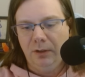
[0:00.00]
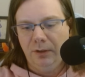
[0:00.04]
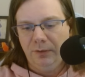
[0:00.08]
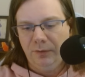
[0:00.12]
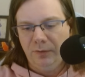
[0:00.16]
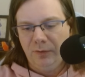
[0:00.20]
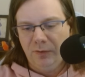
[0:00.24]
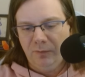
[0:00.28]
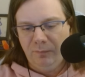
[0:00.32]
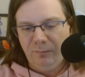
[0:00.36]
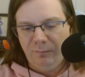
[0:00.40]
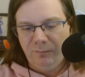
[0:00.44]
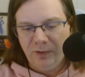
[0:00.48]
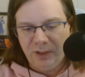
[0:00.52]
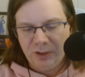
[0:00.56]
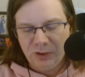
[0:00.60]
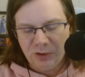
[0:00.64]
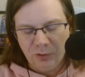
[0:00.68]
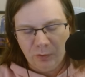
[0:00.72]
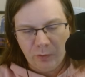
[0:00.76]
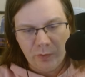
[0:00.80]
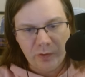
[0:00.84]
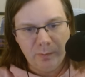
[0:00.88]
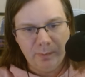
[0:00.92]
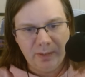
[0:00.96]
the
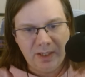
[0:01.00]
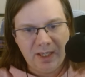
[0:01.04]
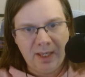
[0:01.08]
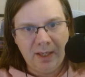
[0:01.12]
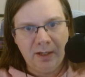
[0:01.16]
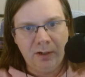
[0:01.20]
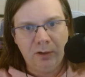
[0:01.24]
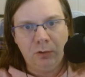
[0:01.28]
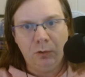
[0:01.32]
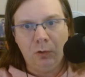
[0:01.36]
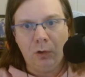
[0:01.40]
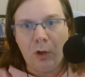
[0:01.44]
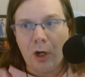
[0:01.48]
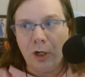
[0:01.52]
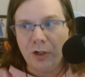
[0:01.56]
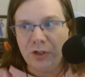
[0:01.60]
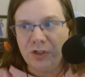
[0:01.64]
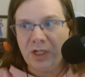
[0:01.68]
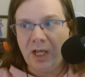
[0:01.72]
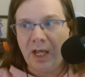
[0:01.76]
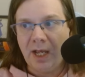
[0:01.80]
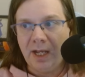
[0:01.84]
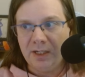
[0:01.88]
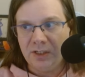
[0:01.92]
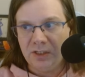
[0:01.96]
fictional and the mechanical are
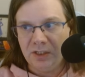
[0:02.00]
tied